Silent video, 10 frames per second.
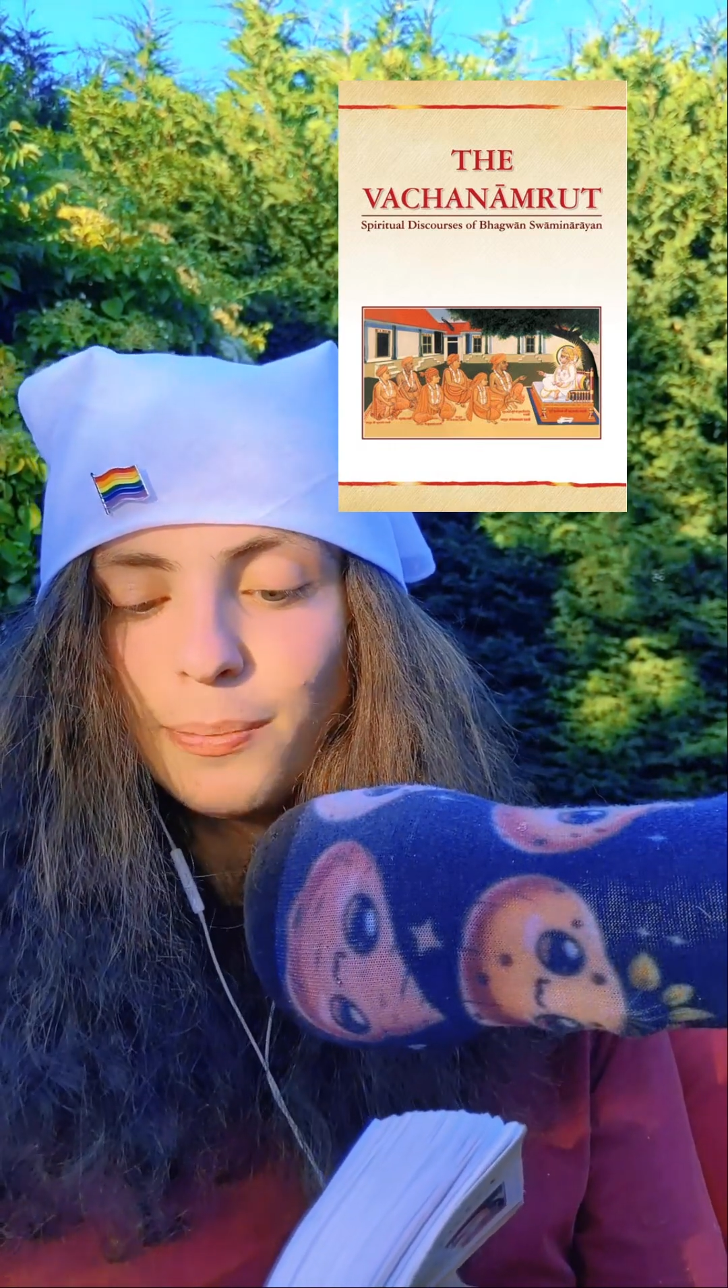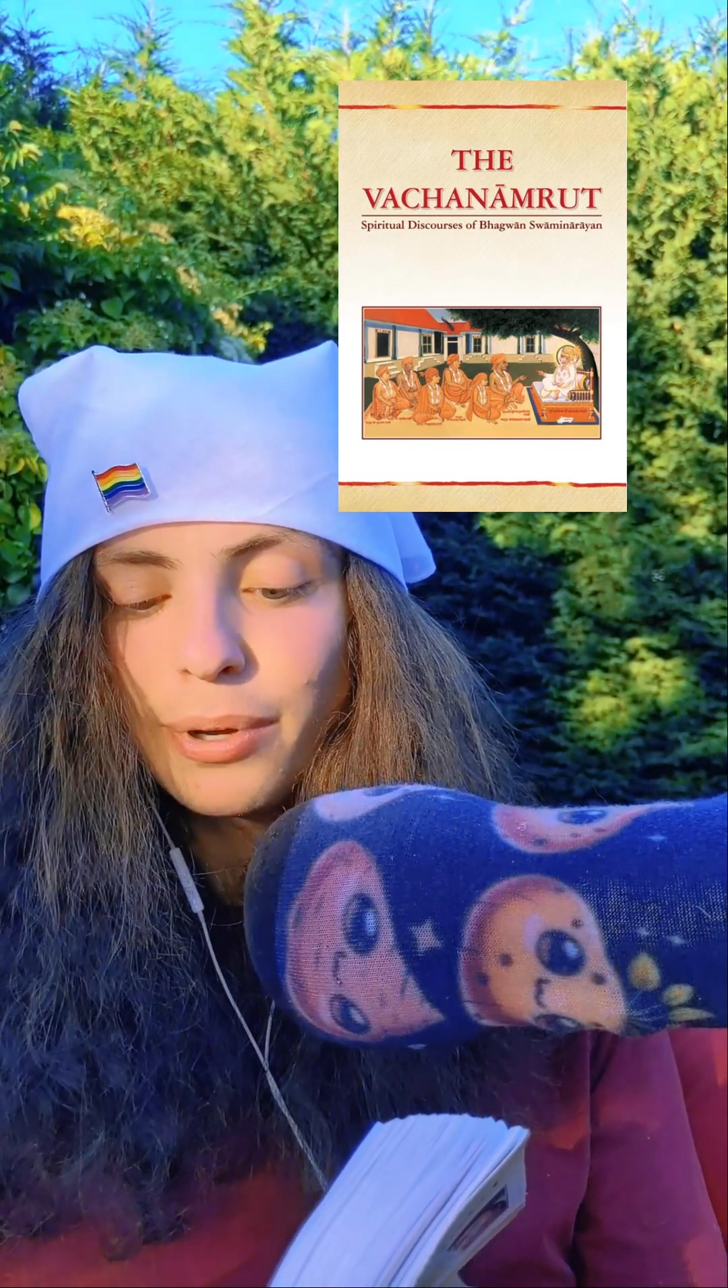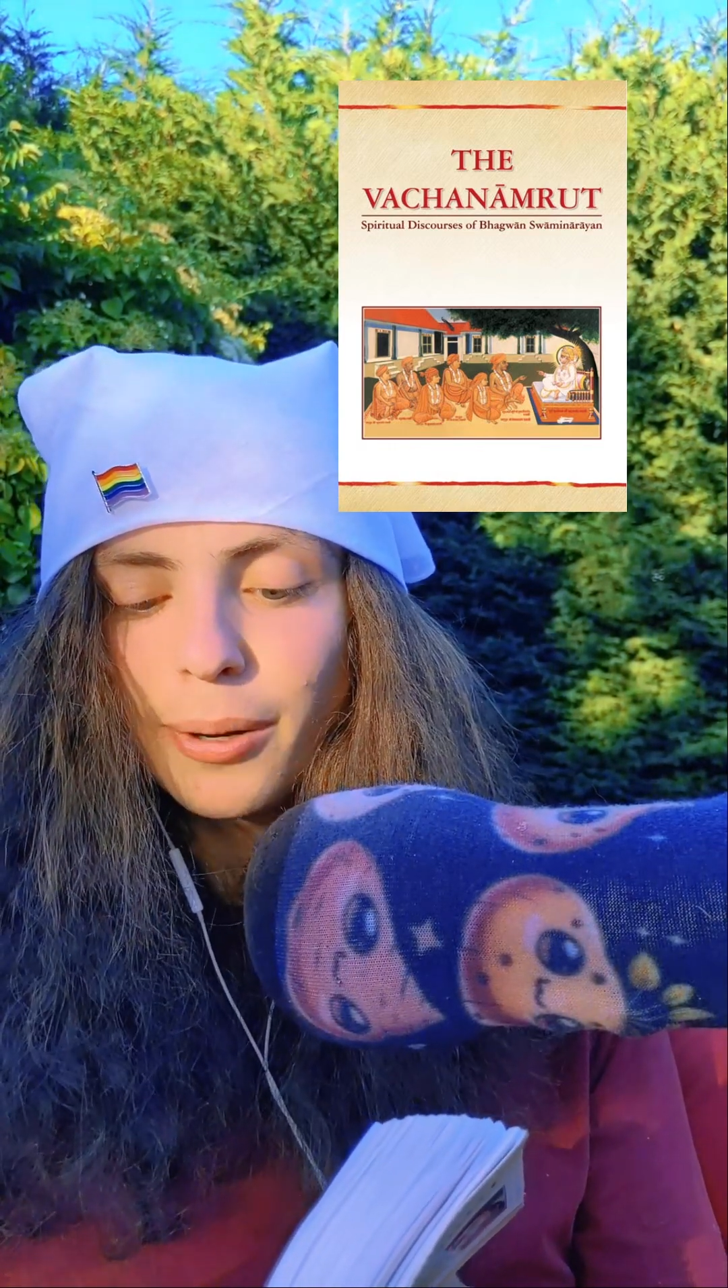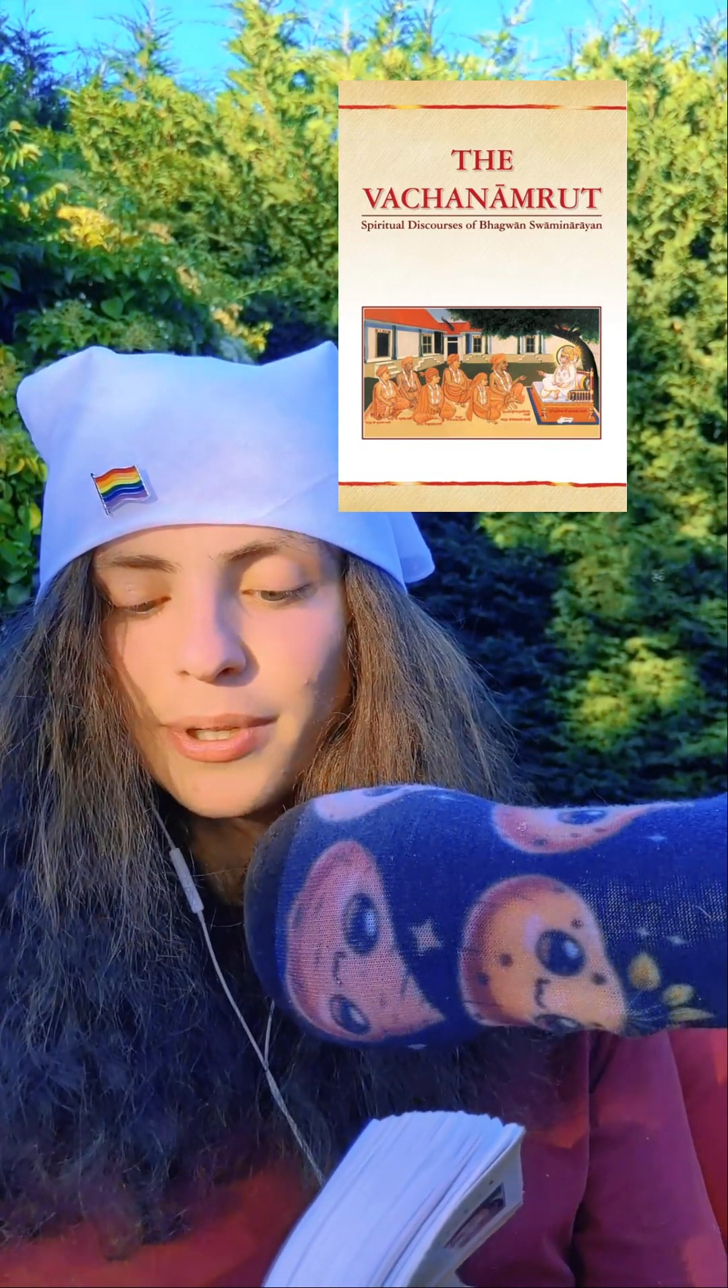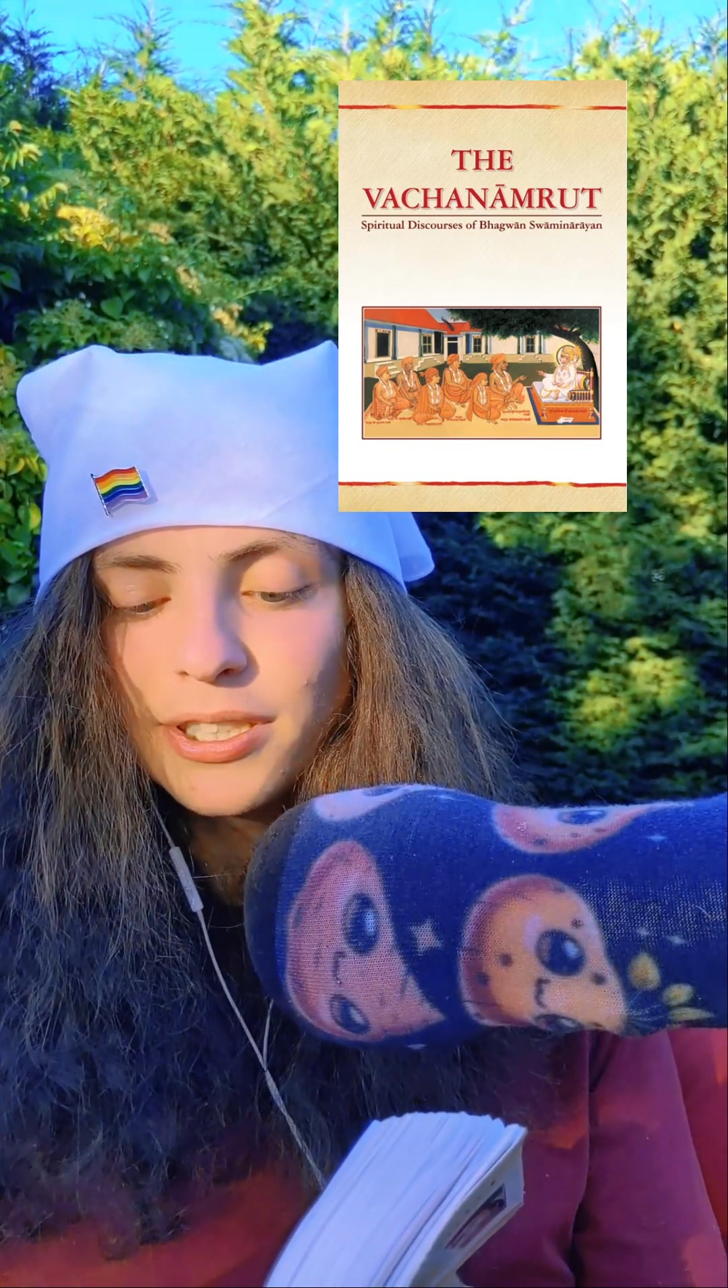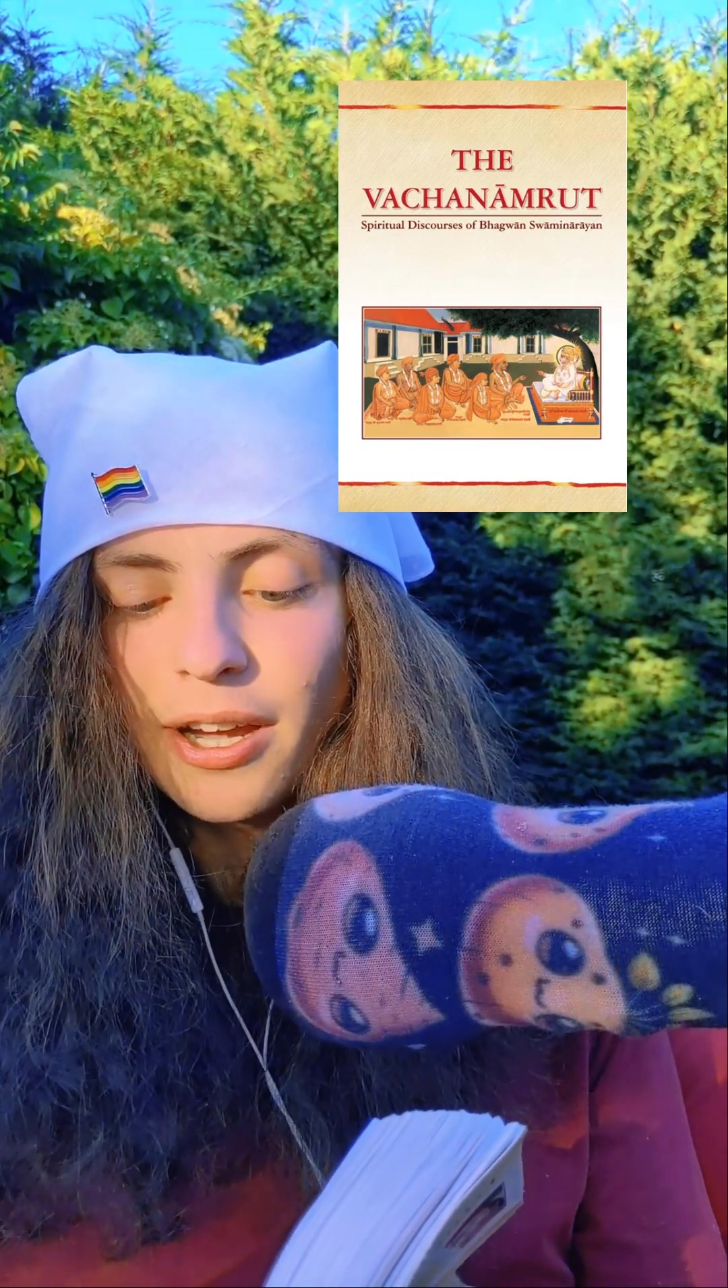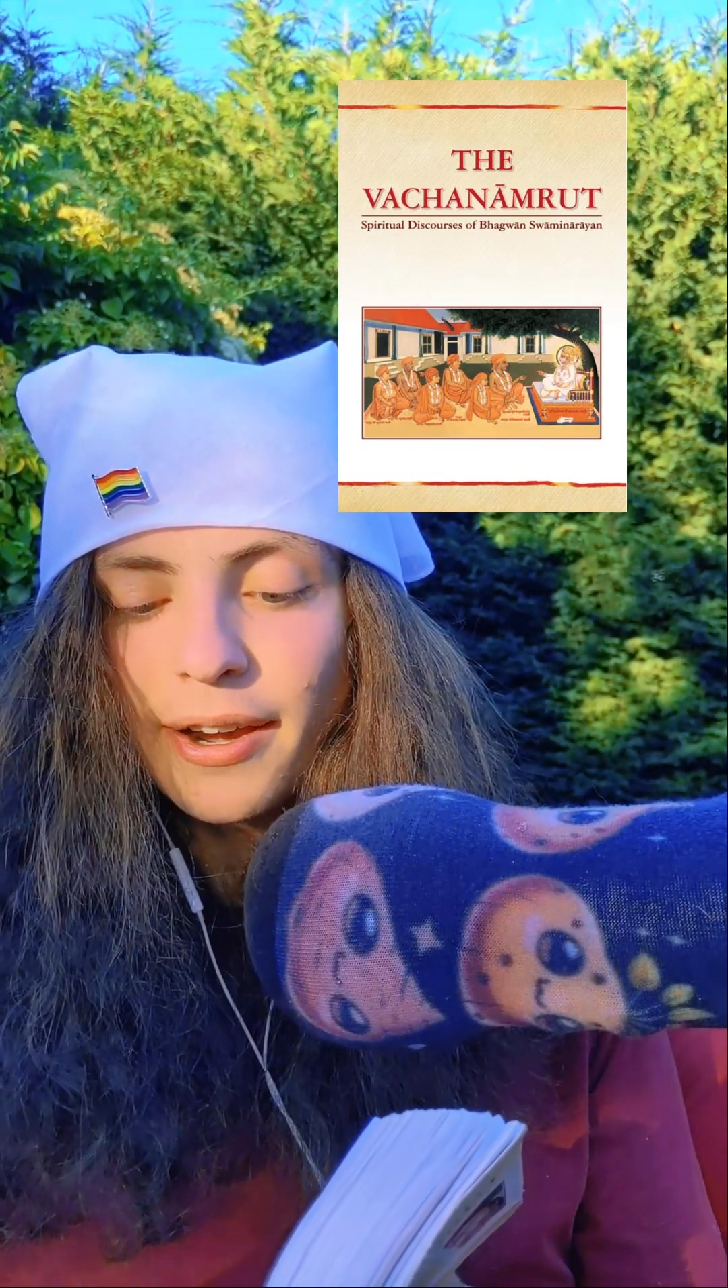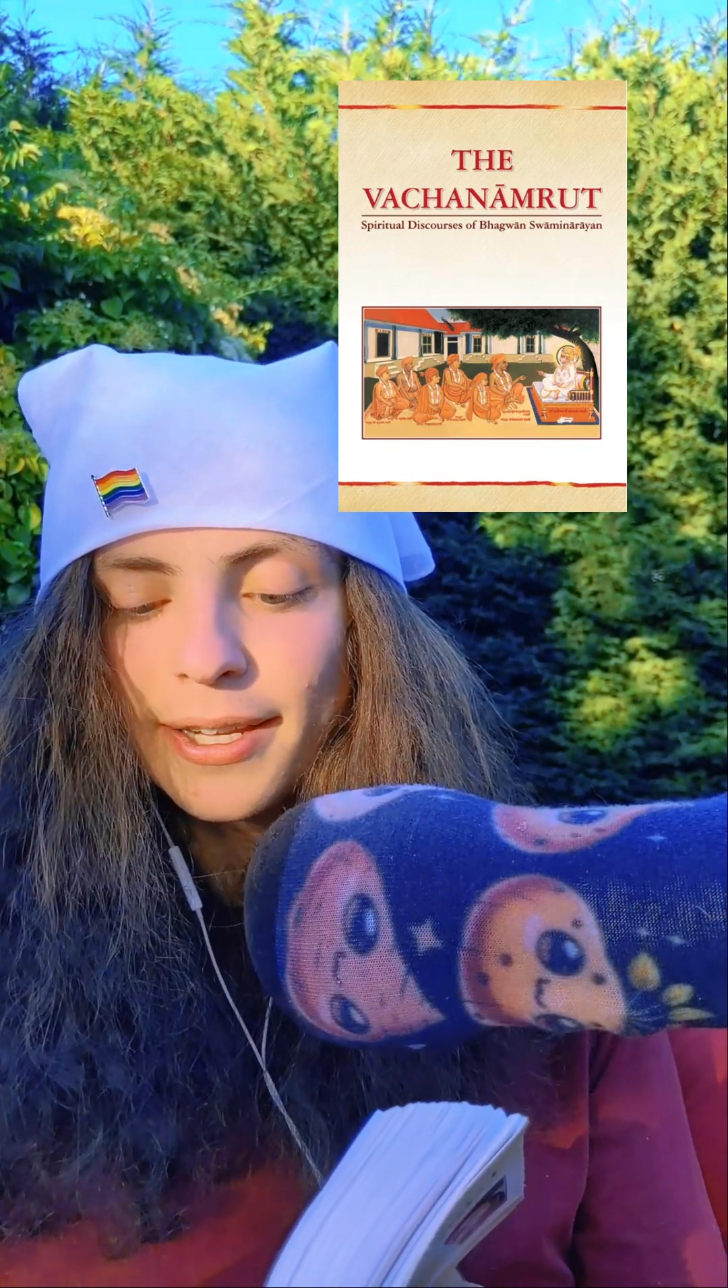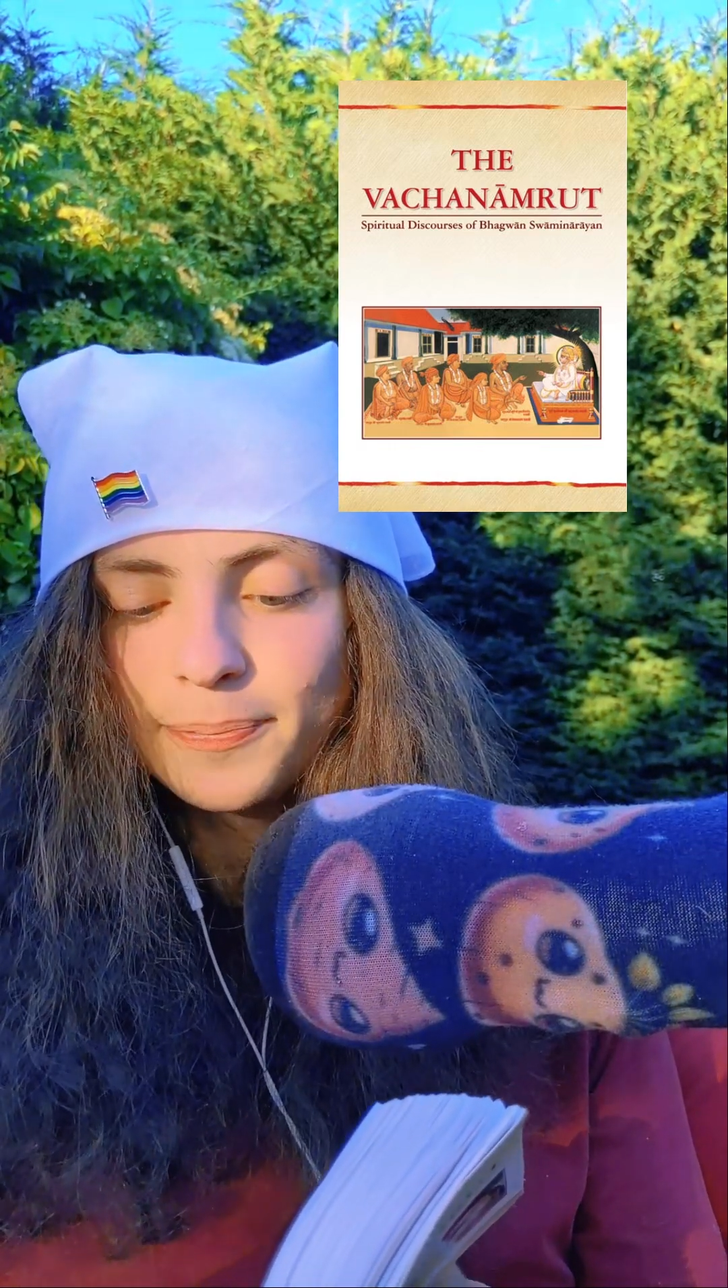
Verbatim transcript: brahmachari.